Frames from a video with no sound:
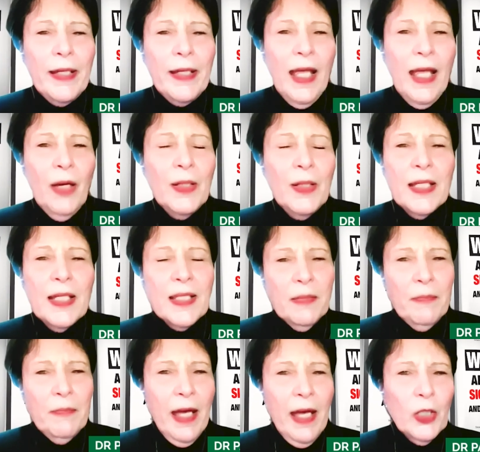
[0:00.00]
now it
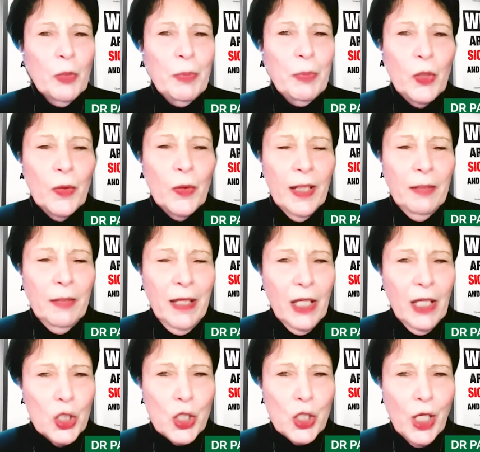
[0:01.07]
doesn't matter, but you can
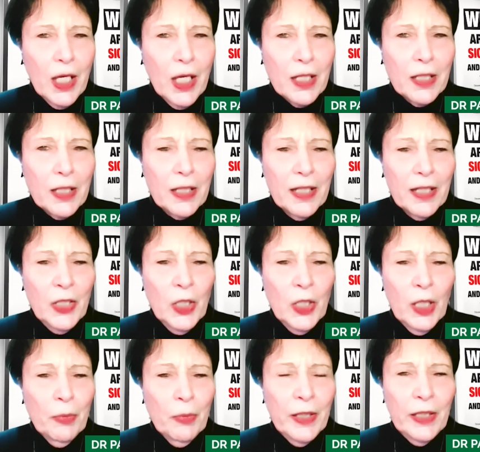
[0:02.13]
make a shake and you
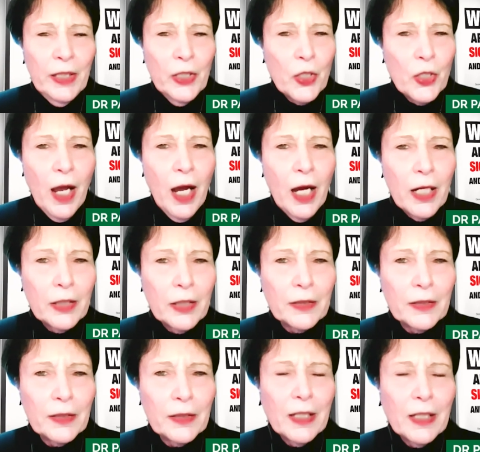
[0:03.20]
can bring it in your car.
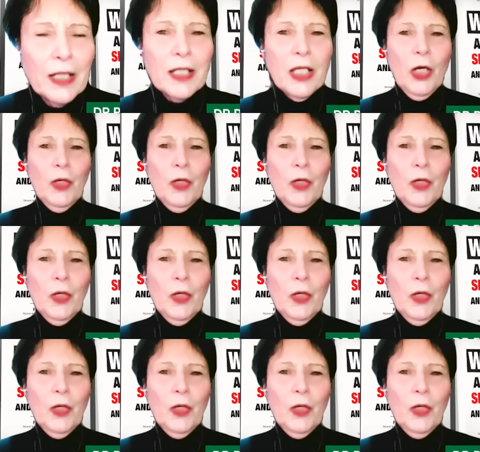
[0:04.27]
So yeah.